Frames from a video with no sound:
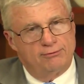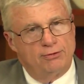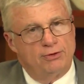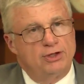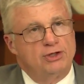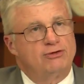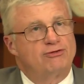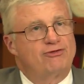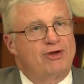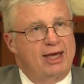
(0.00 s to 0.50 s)
for
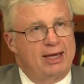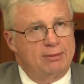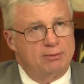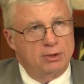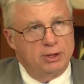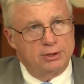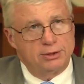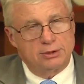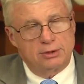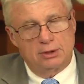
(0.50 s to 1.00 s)
these
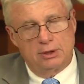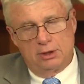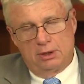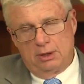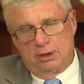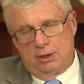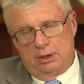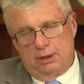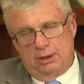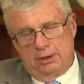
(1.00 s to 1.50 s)
families,
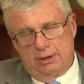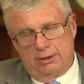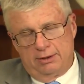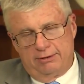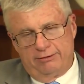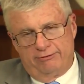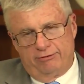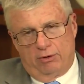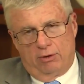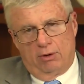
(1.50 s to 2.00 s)

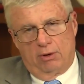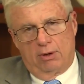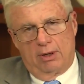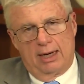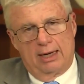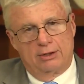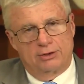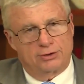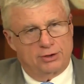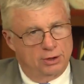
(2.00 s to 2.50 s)
for
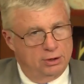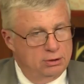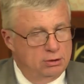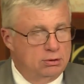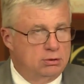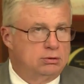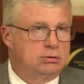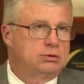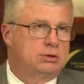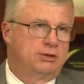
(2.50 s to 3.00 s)
our
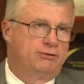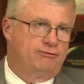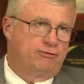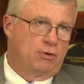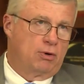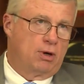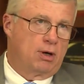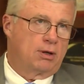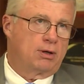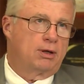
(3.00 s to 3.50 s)
schools, and
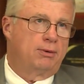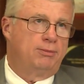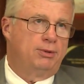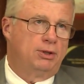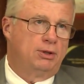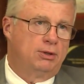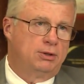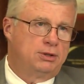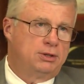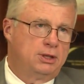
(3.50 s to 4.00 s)
for our
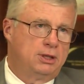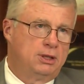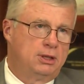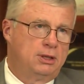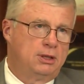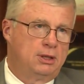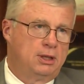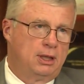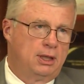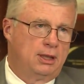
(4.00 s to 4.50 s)

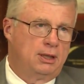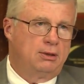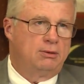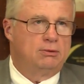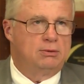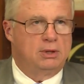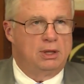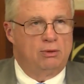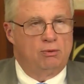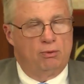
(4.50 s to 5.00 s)
community,
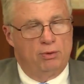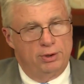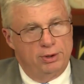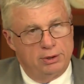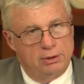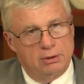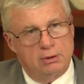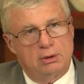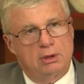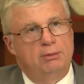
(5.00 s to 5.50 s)
and, and
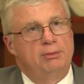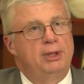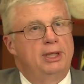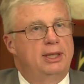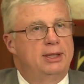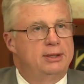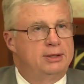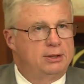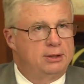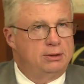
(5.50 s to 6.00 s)
we
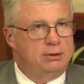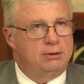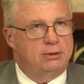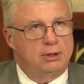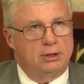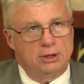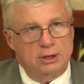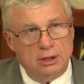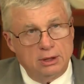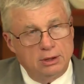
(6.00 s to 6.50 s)
commit to
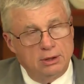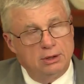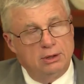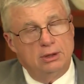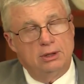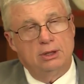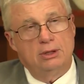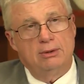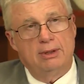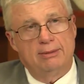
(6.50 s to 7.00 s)
continue
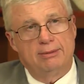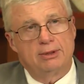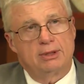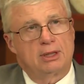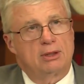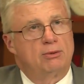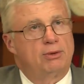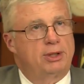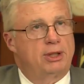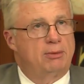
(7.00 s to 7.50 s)
to do
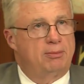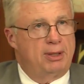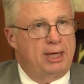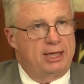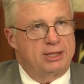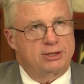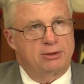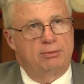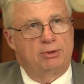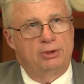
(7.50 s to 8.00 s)
everything we can
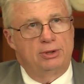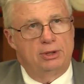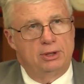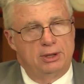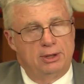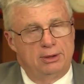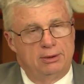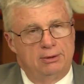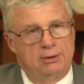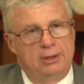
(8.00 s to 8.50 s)
possibly
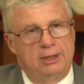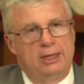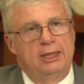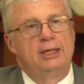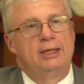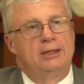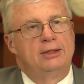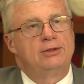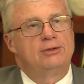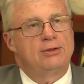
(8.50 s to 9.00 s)
do to
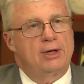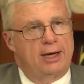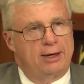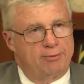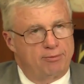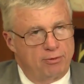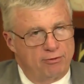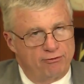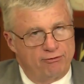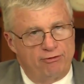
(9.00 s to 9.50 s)
try
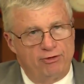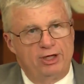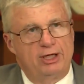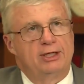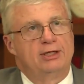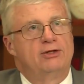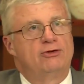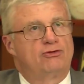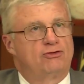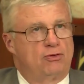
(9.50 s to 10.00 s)
to
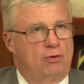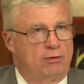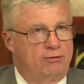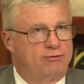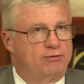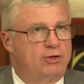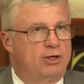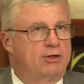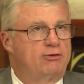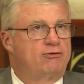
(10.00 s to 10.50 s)
prevent this sort
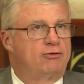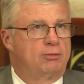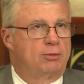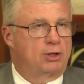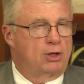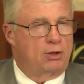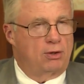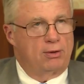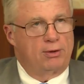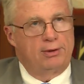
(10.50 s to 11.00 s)
of thing from
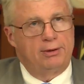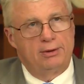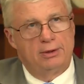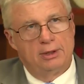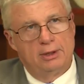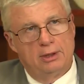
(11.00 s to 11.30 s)
occurring.